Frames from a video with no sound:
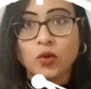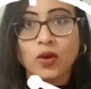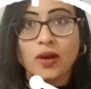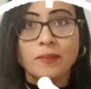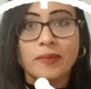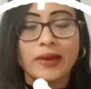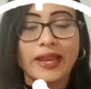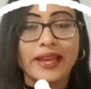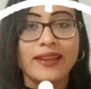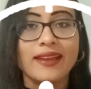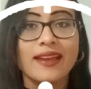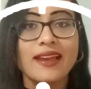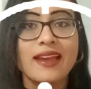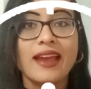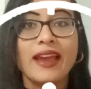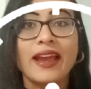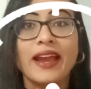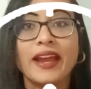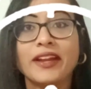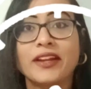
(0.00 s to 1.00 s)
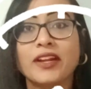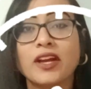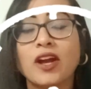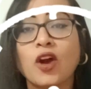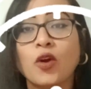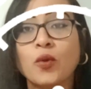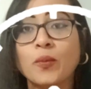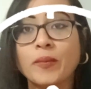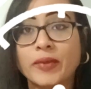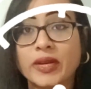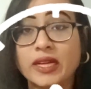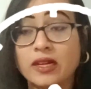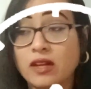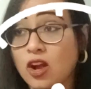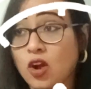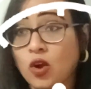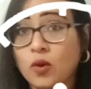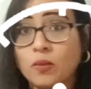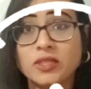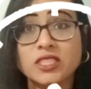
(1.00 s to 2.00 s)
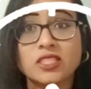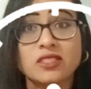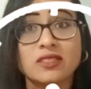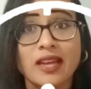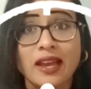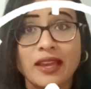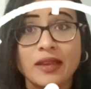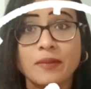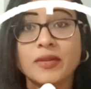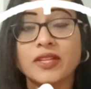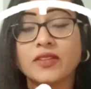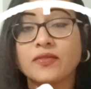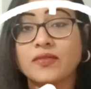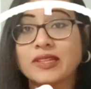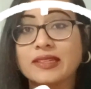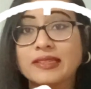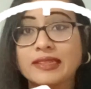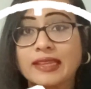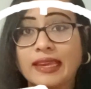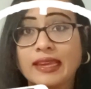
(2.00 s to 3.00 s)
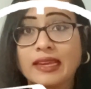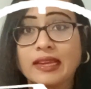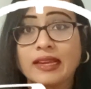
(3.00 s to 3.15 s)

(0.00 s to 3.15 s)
apply, and how much time it will take,